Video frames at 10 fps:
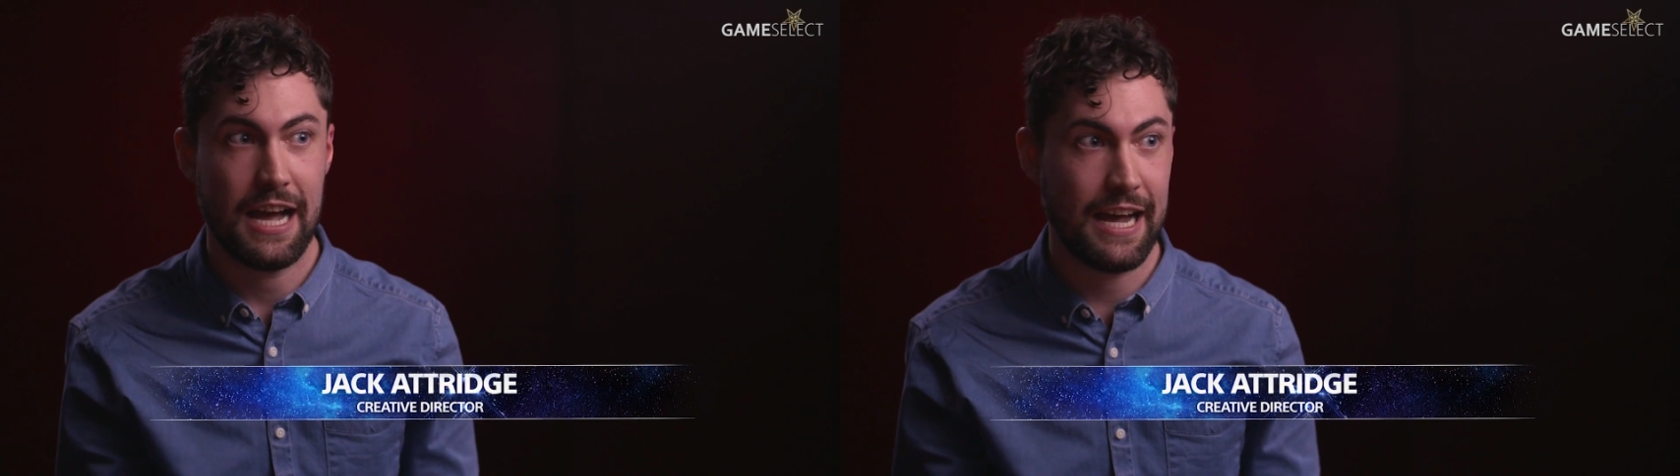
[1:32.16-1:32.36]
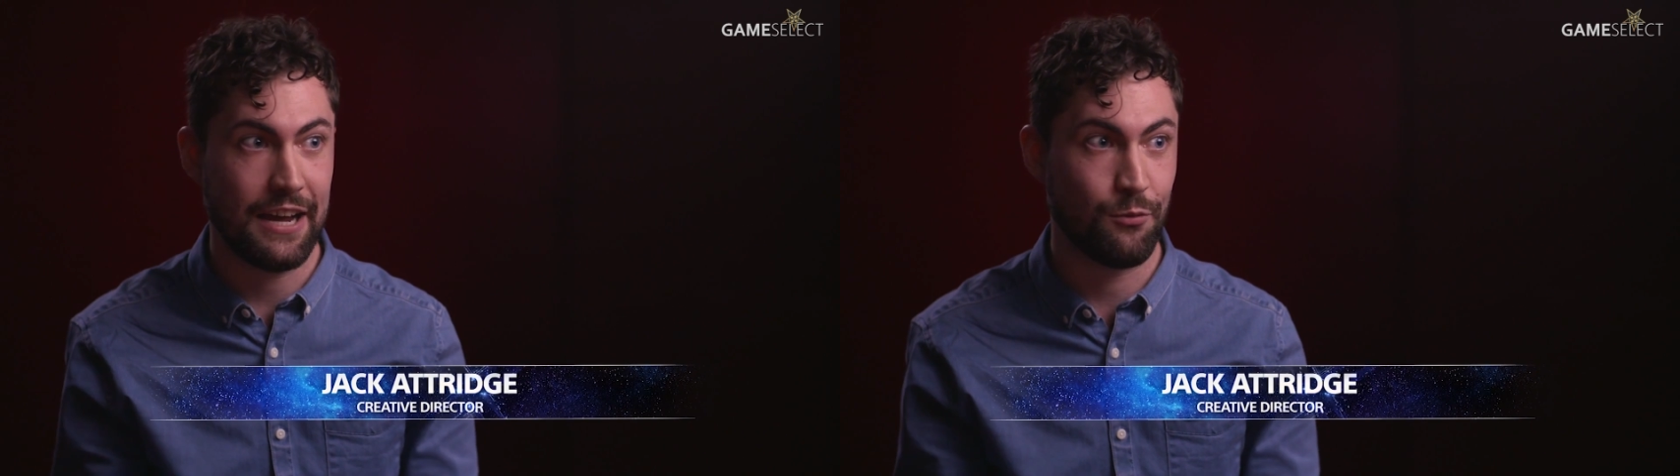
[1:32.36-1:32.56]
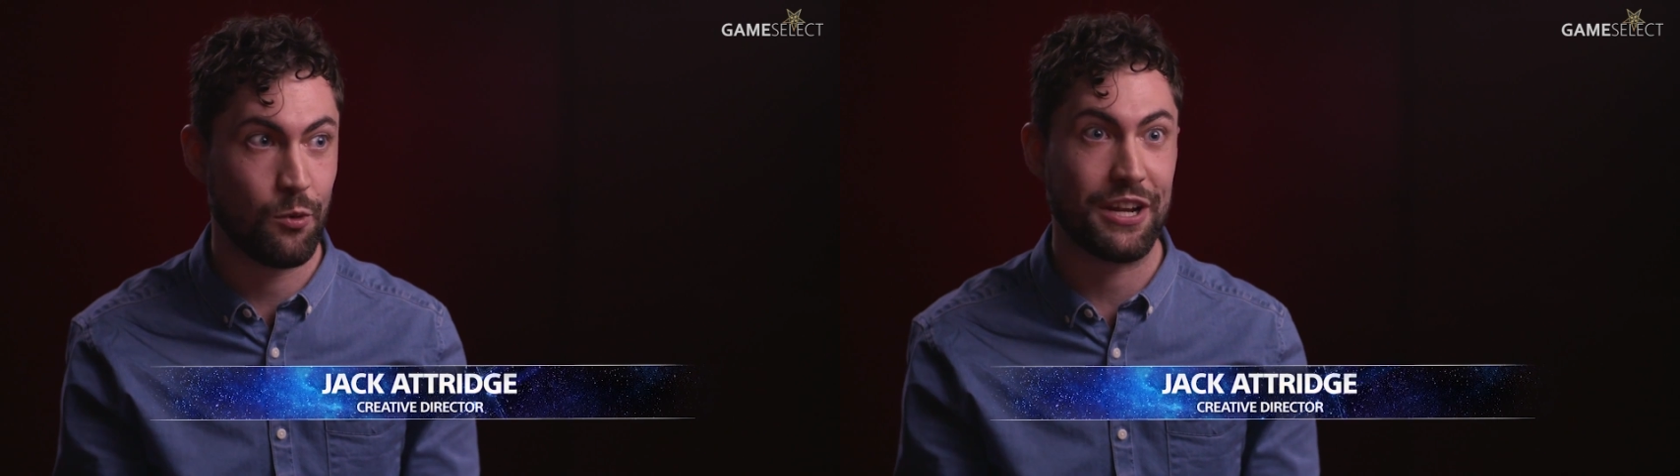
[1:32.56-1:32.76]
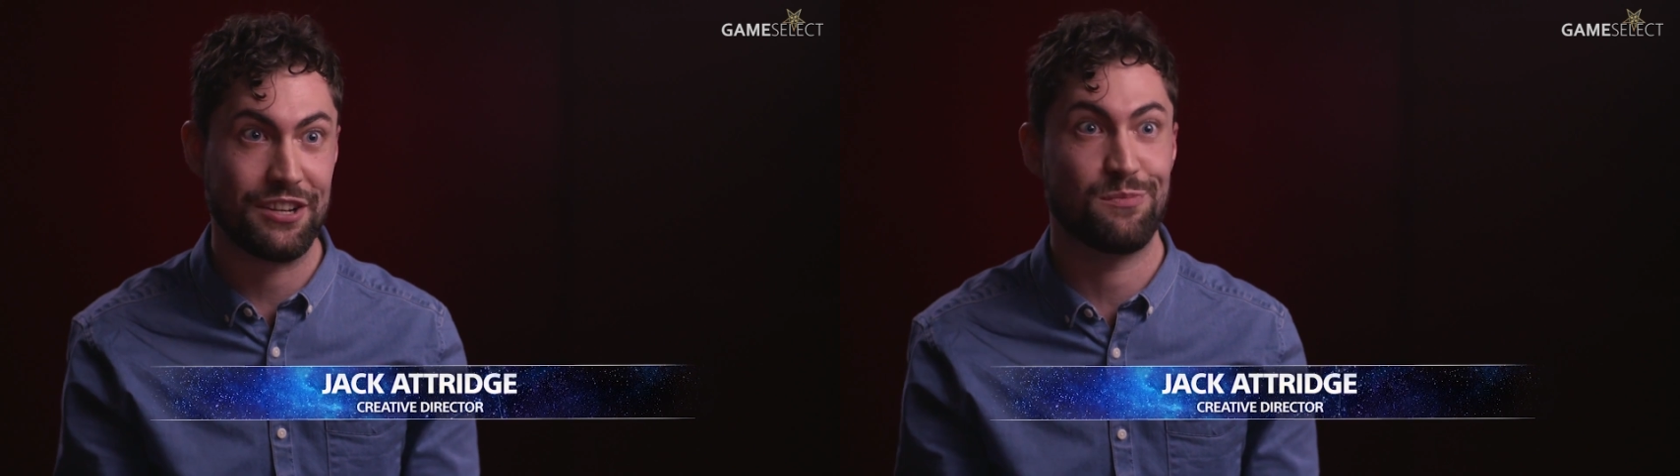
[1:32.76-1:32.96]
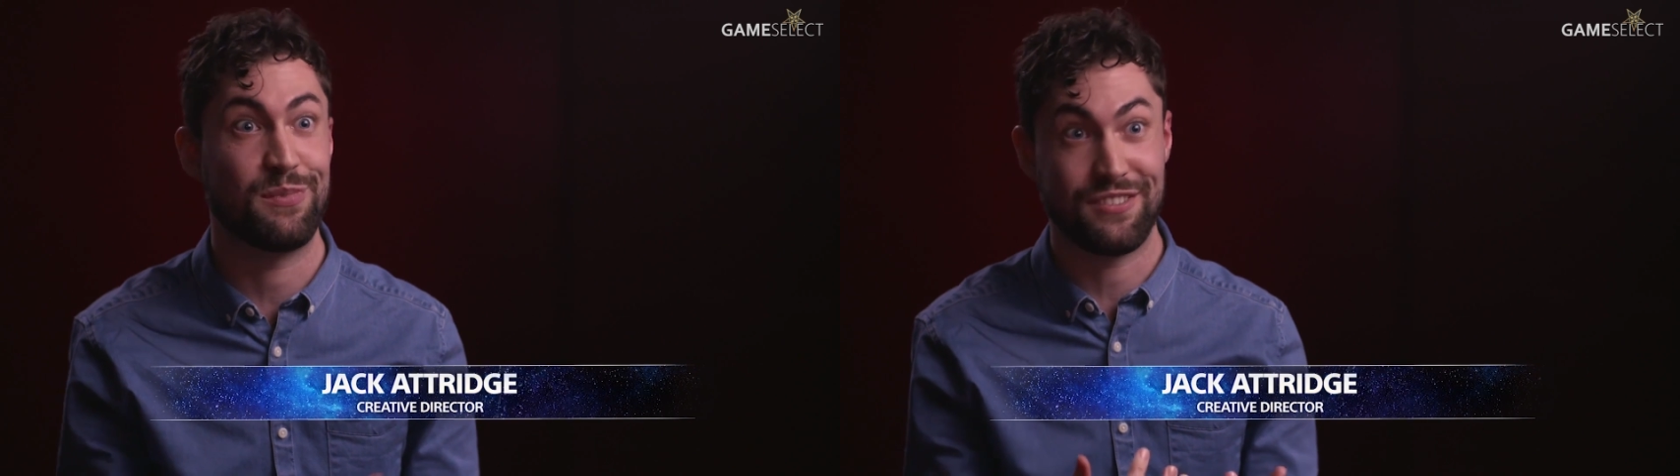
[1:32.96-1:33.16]
and
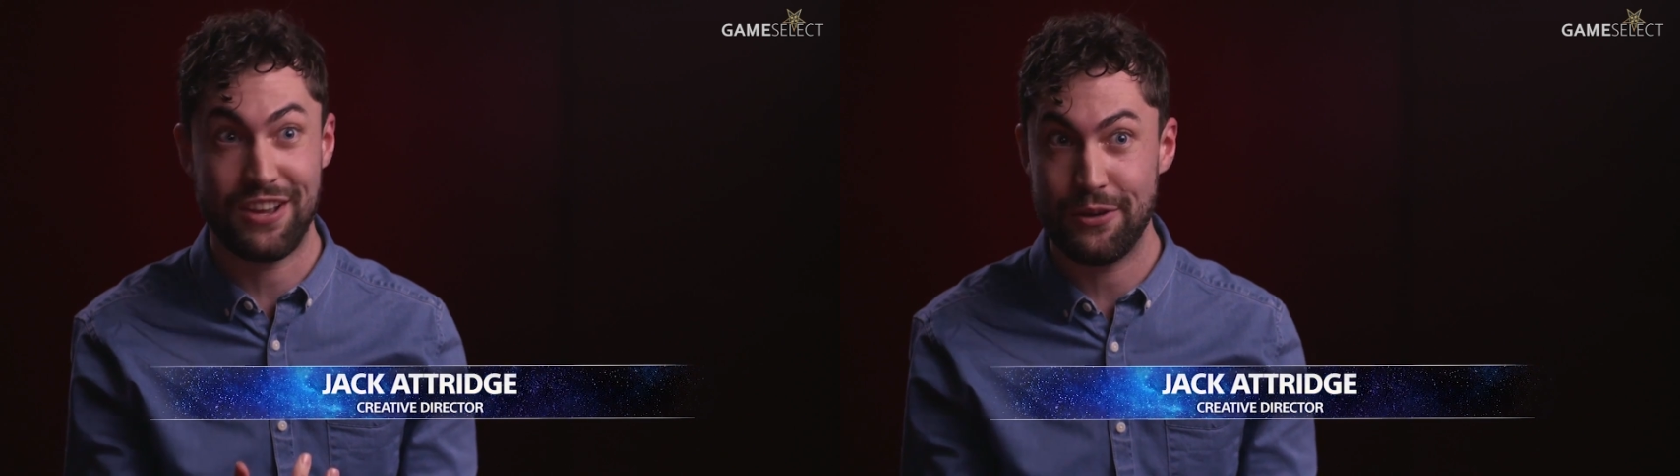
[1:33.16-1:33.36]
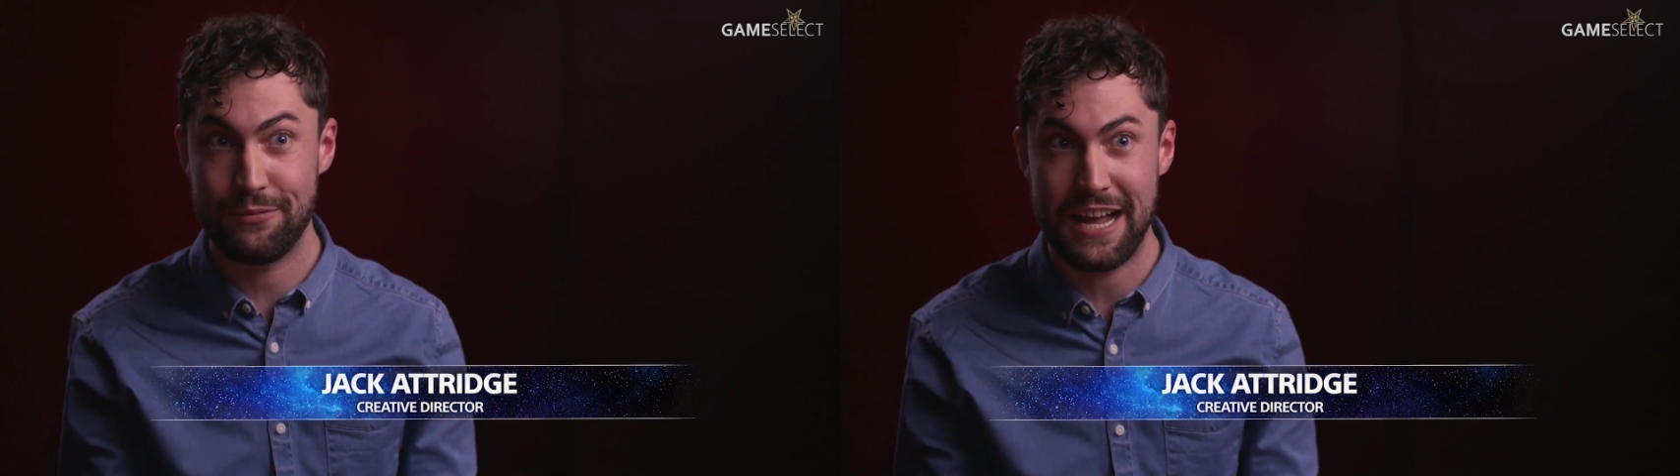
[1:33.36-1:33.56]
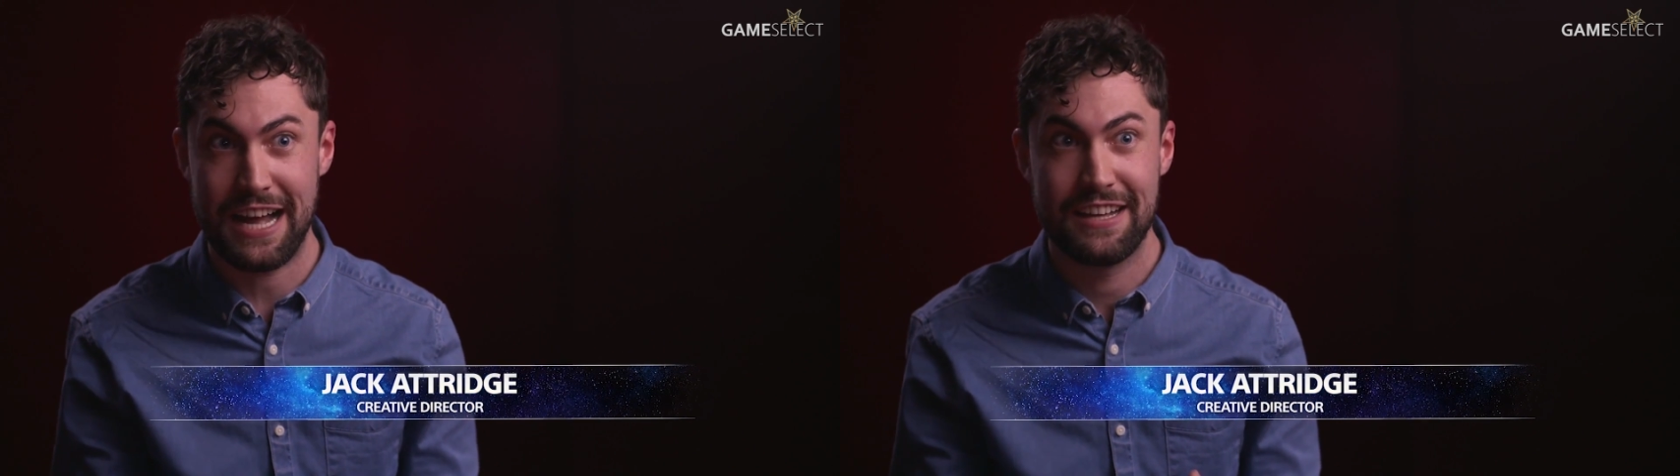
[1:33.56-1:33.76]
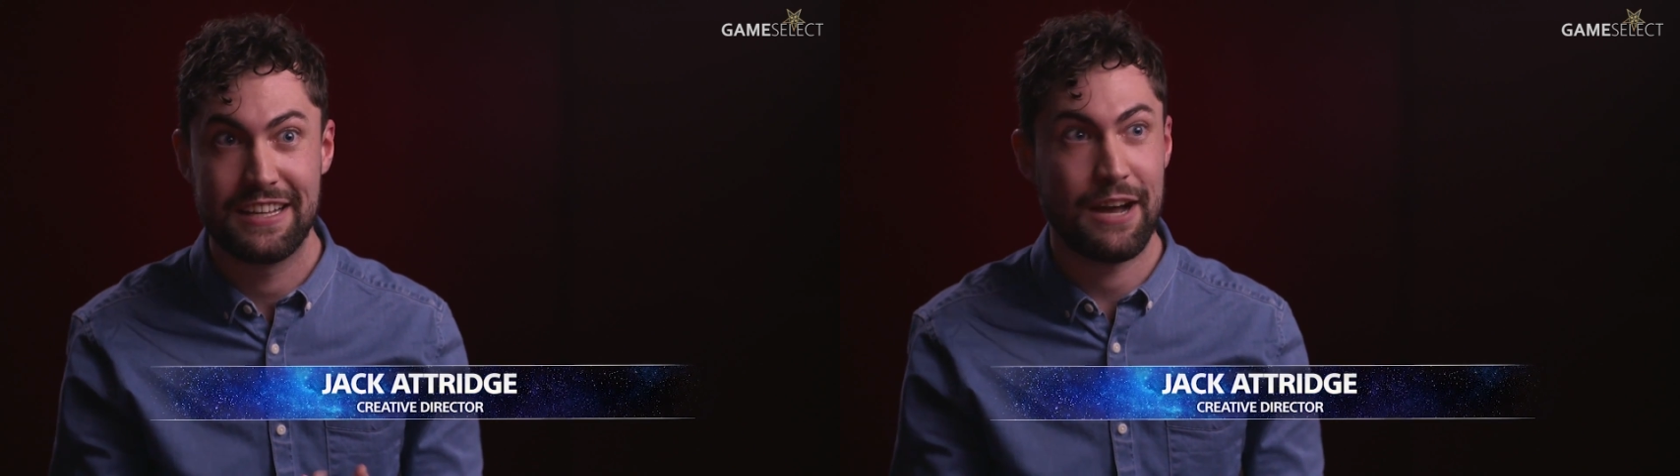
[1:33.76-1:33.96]
wanting to preserve that